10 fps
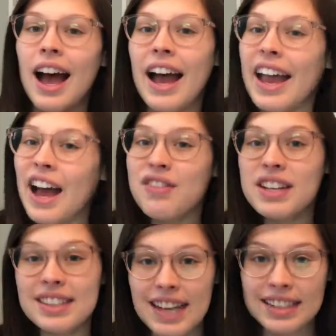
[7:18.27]
I have The
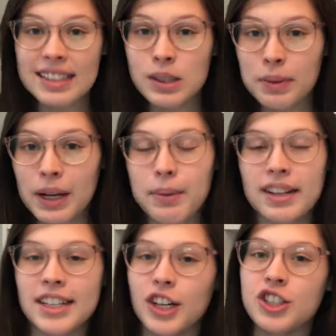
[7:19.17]
Assassin's Plate by
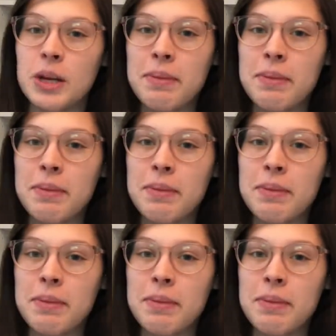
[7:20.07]
Sarah J.